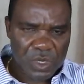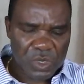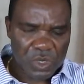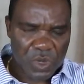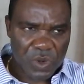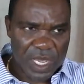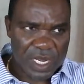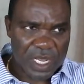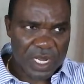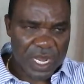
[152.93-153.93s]
so
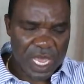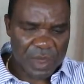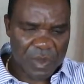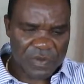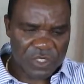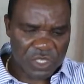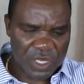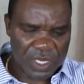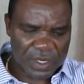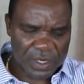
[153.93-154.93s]
that the name of
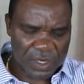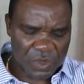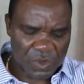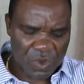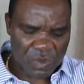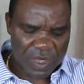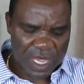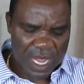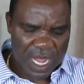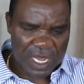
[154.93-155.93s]
Jesus will
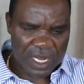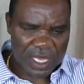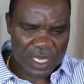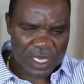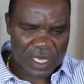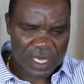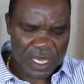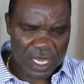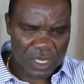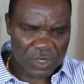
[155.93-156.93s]
be highly
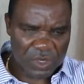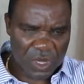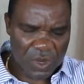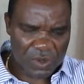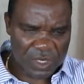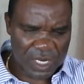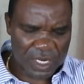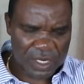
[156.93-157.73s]
exalted.